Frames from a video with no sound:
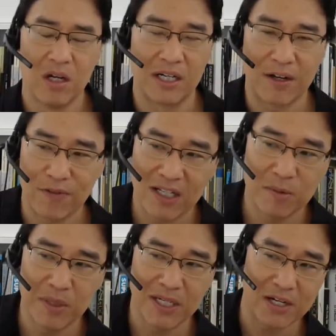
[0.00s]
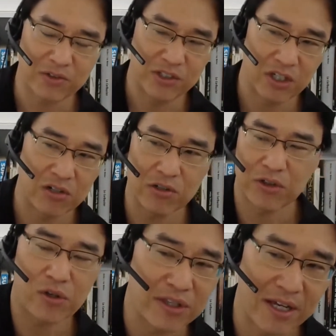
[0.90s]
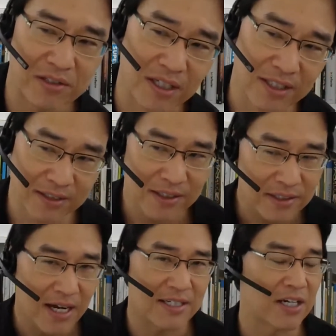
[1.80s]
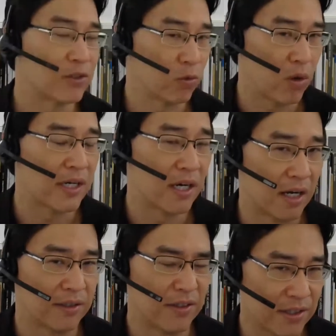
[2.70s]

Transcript: And I find the bid actually it's $130,000. I think this guy's actually right on.